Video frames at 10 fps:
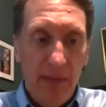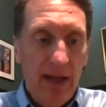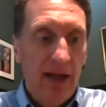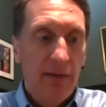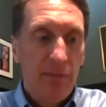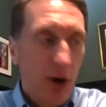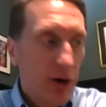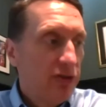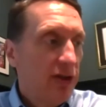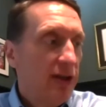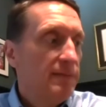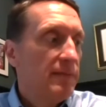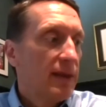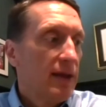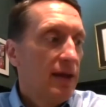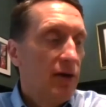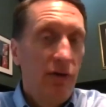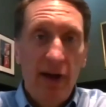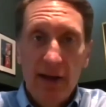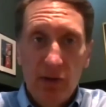meet in person,
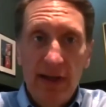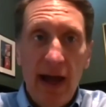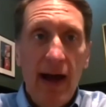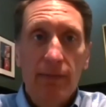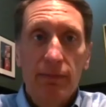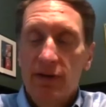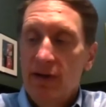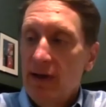we've had to adapt.